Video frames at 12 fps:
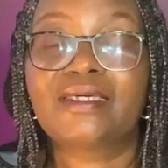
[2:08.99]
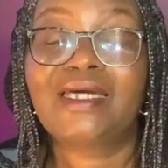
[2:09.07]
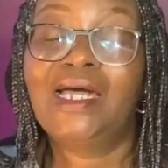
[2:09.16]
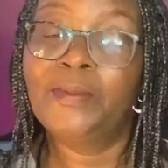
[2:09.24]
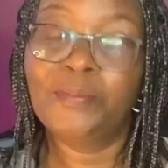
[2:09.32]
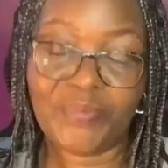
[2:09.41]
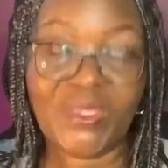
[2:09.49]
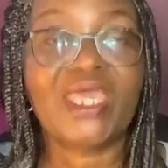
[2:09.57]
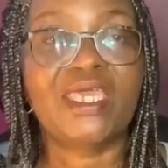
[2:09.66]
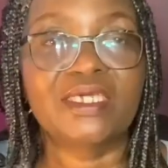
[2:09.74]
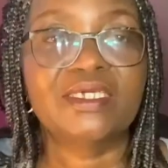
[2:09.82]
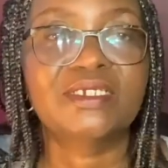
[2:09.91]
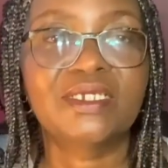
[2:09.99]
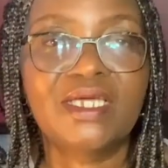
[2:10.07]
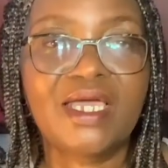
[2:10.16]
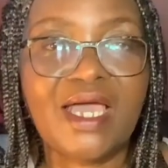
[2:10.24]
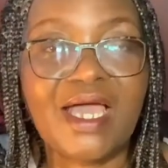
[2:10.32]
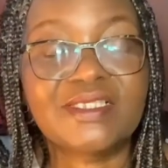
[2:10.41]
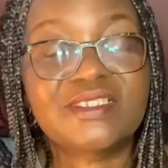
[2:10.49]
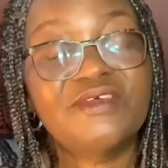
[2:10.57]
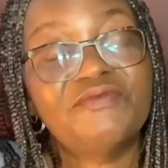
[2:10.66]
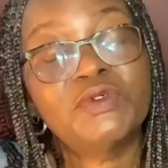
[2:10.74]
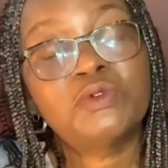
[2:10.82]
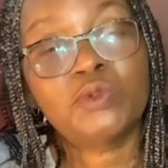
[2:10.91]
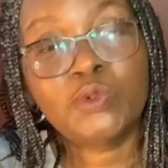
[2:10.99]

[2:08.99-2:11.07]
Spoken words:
campaign has even